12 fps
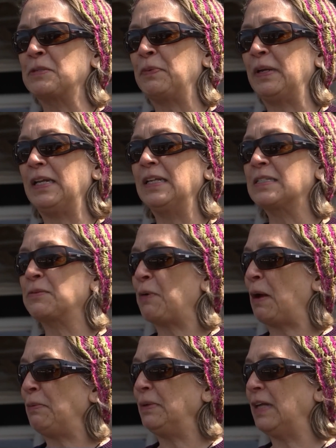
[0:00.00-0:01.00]
but it's
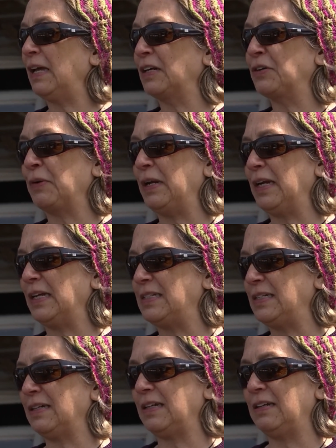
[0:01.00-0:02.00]
probably not a great
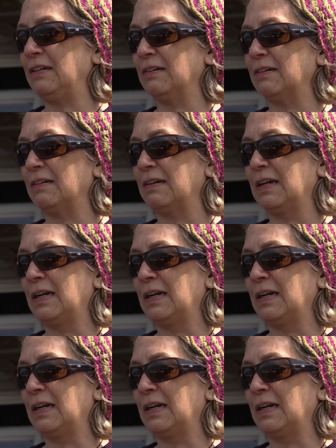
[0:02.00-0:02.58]
idea here